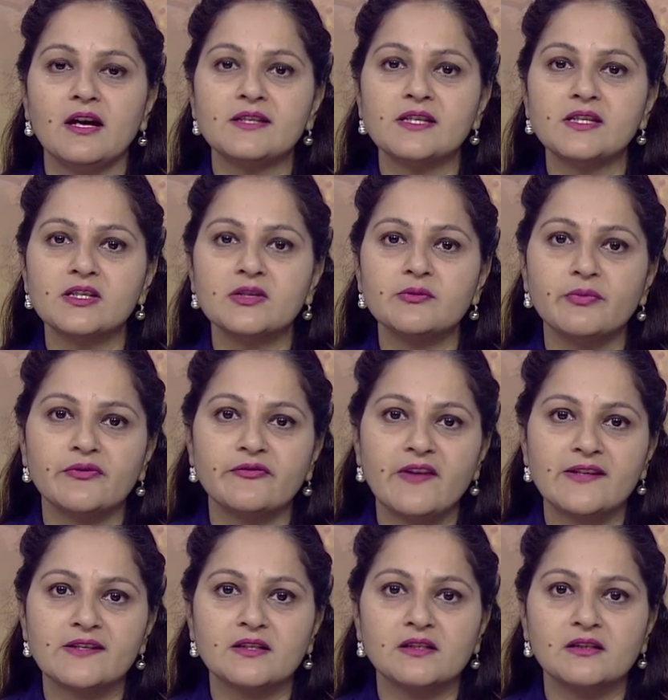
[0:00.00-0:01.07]
Assistant
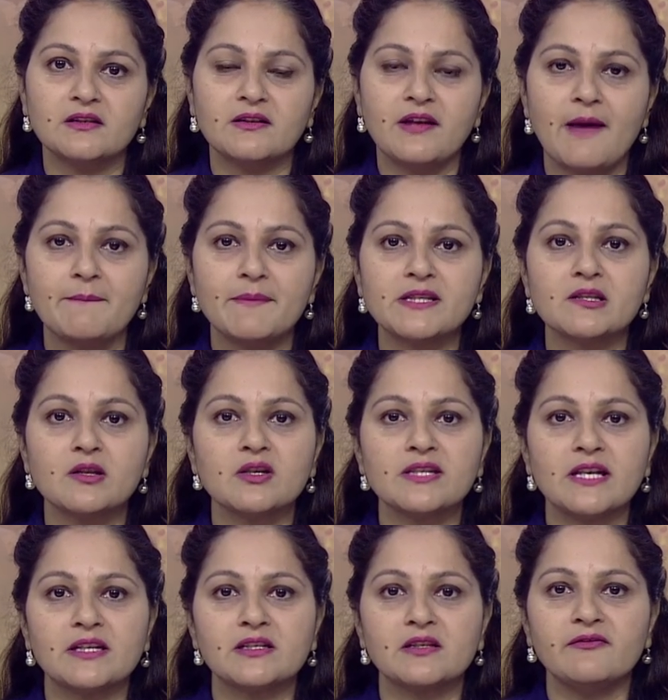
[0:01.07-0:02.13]
Professor, Campus Law
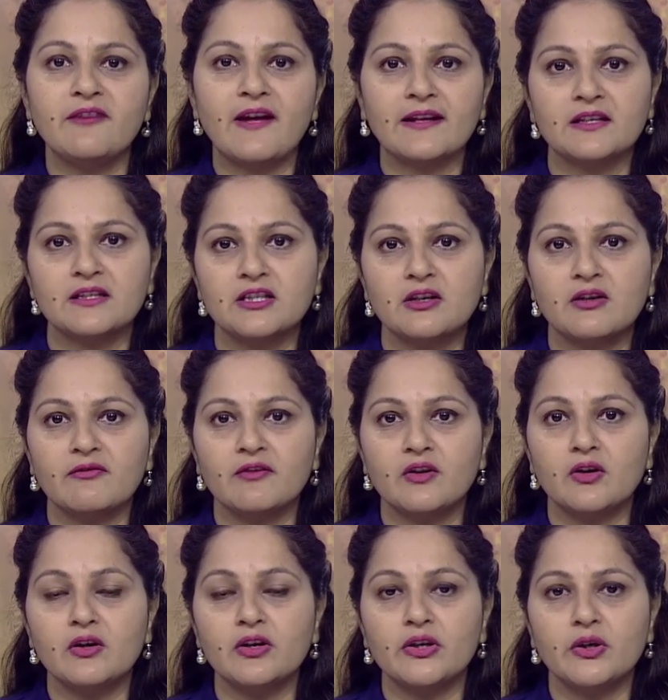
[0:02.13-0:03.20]
Center, Faculty of
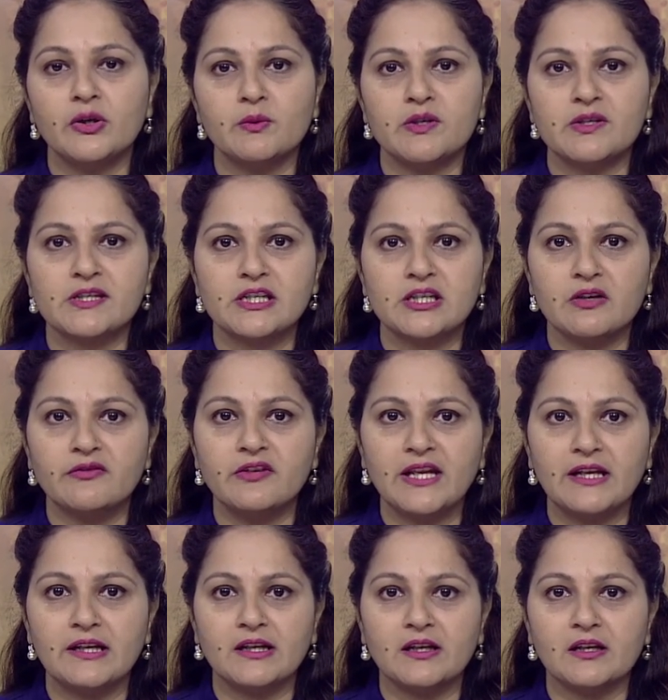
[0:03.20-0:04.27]
Law, University of
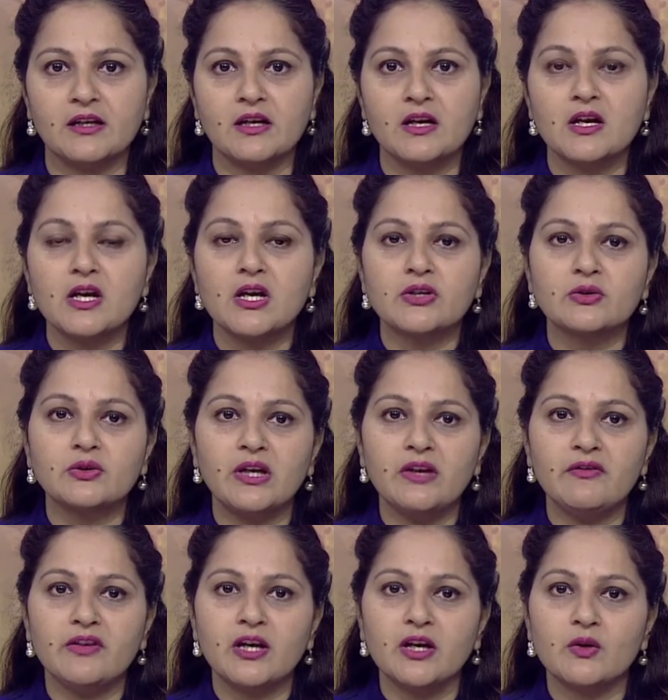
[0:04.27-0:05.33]
Delhi.
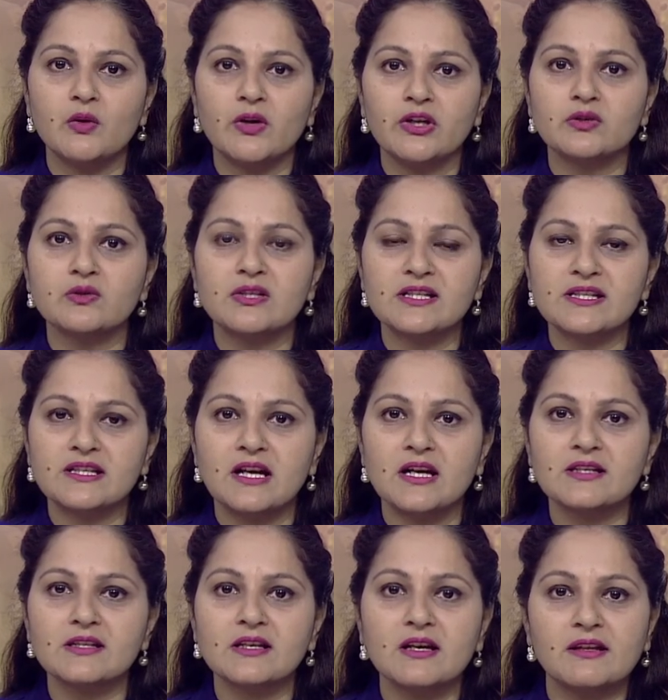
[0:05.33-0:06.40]
Today we are going to
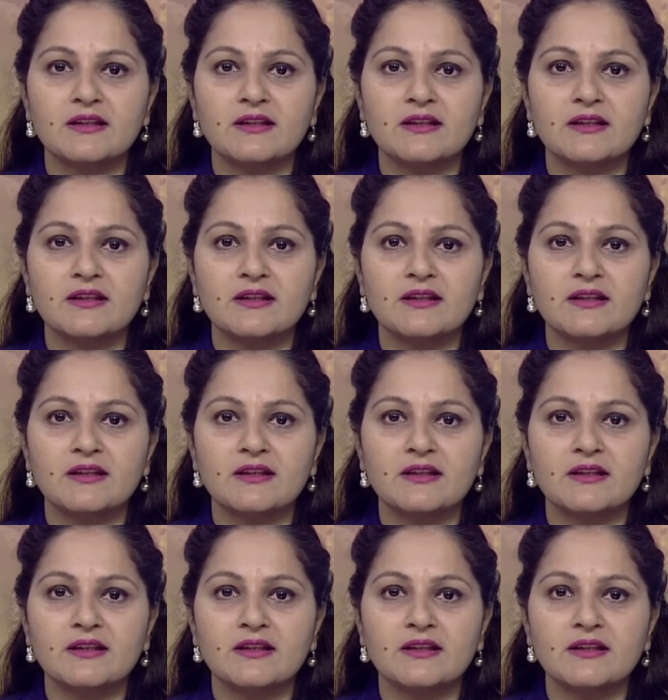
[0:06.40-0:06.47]
discuss